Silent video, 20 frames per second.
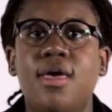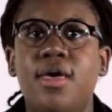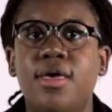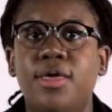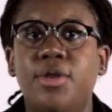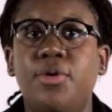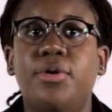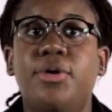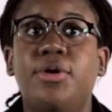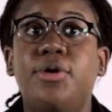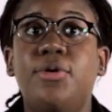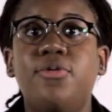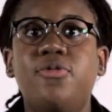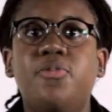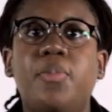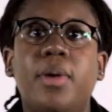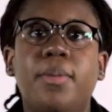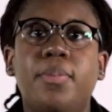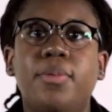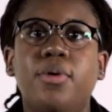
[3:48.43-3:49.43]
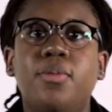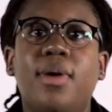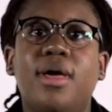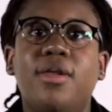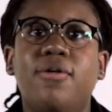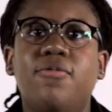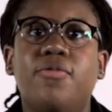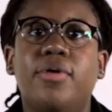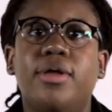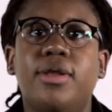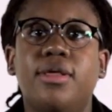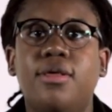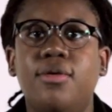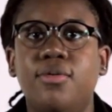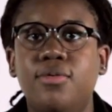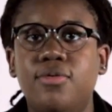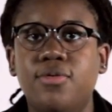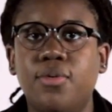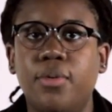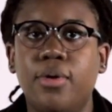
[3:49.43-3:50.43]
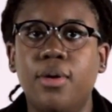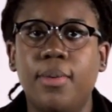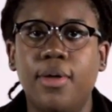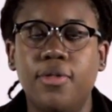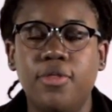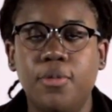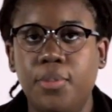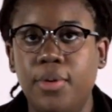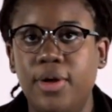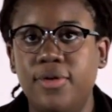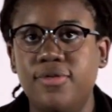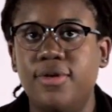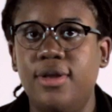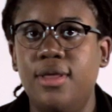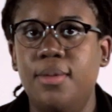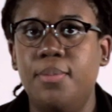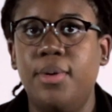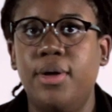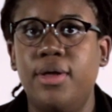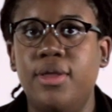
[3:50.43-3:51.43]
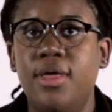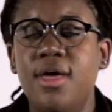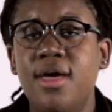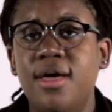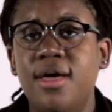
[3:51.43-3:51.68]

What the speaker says: You know, in a newspaper, you might have read a cute story about the president, but